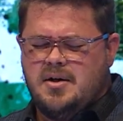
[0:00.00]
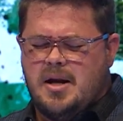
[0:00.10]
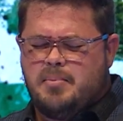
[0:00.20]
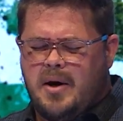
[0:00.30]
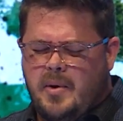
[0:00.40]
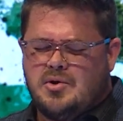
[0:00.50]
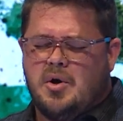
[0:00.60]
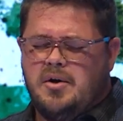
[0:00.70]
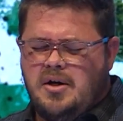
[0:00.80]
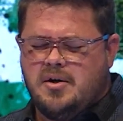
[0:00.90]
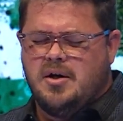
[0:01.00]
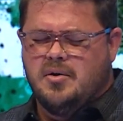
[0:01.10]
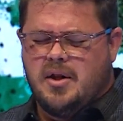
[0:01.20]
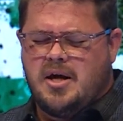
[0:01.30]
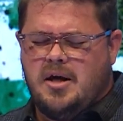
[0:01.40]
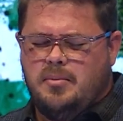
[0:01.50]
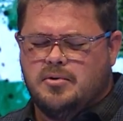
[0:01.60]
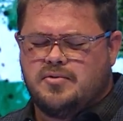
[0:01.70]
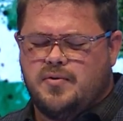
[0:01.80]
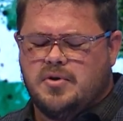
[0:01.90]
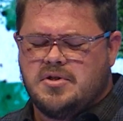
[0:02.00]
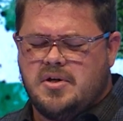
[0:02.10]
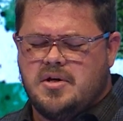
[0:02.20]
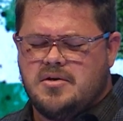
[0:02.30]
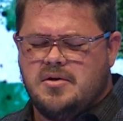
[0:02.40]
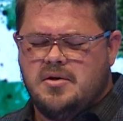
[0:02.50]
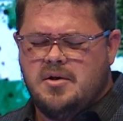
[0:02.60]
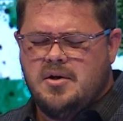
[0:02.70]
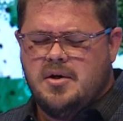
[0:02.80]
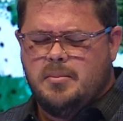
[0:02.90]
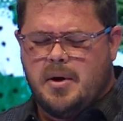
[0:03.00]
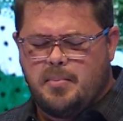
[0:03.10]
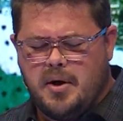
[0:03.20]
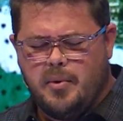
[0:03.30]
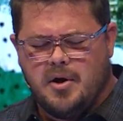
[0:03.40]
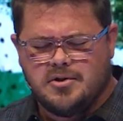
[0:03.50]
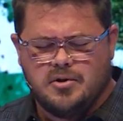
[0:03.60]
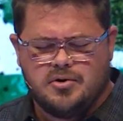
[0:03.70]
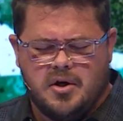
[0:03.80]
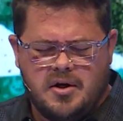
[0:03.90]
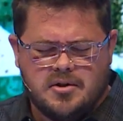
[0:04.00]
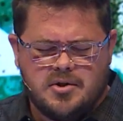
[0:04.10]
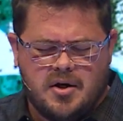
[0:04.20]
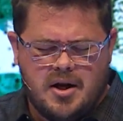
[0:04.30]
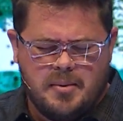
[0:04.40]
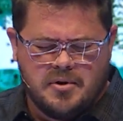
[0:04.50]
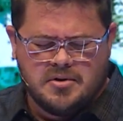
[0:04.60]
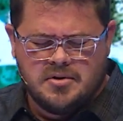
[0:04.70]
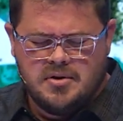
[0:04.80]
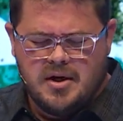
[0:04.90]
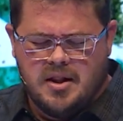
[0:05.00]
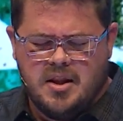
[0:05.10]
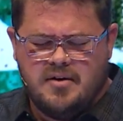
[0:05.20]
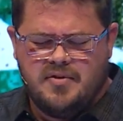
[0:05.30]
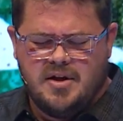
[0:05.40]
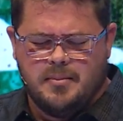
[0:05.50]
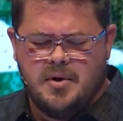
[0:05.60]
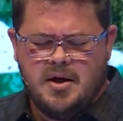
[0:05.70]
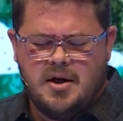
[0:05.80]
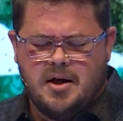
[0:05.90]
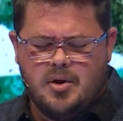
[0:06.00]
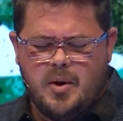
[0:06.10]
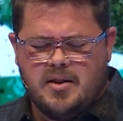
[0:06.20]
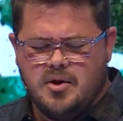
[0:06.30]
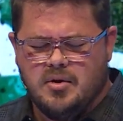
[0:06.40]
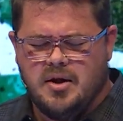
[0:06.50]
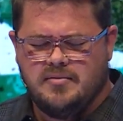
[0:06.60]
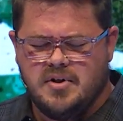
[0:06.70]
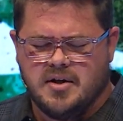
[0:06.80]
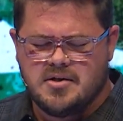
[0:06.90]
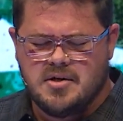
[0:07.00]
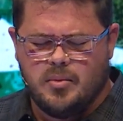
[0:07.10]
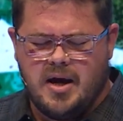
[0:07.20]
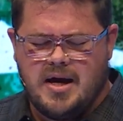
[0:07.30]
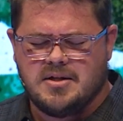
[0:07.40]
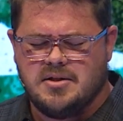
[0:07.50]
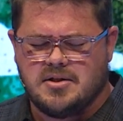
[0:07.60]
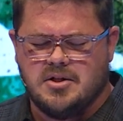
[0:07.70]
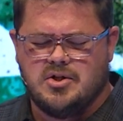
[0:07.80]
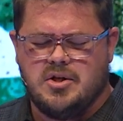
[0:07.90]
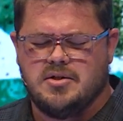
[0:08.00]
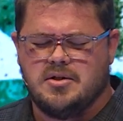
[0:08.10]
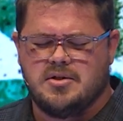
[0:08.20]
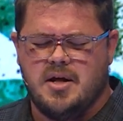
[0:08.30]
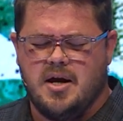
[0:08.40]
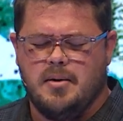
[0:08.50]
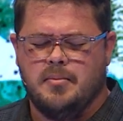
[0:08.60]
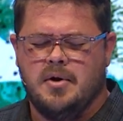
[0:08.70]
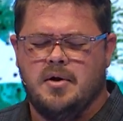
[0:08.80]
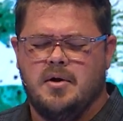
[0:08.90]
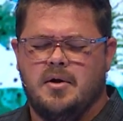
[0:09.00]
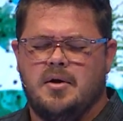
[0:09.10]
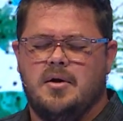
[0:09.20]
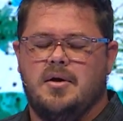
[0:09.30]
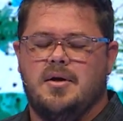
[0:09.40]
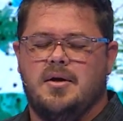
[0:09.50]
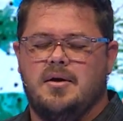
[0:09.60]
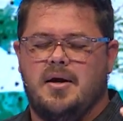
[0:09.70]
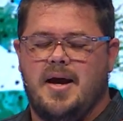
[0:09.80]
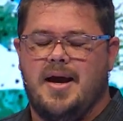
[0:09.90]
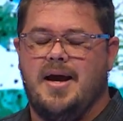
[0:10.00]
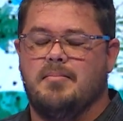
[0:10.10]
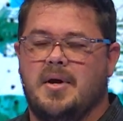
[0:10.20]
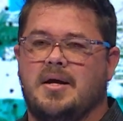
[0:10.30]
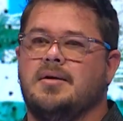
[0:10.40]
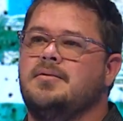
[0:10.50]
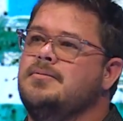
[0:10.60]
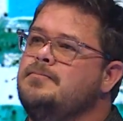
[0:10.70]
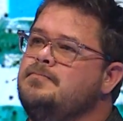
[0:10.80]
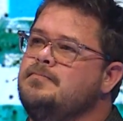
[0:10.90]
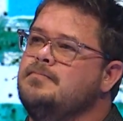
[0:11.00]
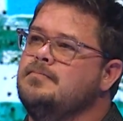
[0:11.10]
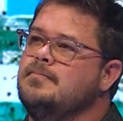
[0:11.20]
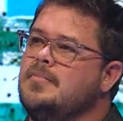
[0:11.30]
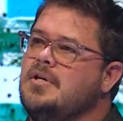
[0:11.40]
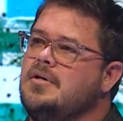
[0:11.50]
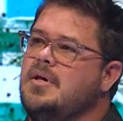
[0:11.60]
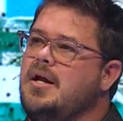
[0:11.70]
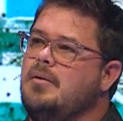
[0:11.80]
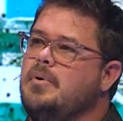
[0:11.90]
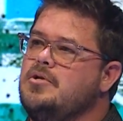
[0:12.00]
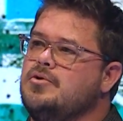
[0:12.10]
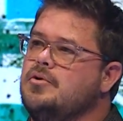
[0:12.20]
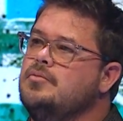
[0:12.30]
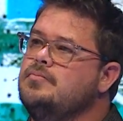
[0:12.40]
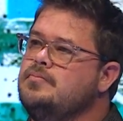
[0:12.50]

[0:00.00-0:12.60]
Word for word: I pray we draw near to you, like Hebrews 4 says, but I pray we'd also draw near to our neighbors and love them in the way that you loved us. And we ask this in Jesus' name. Amen. Let it be true.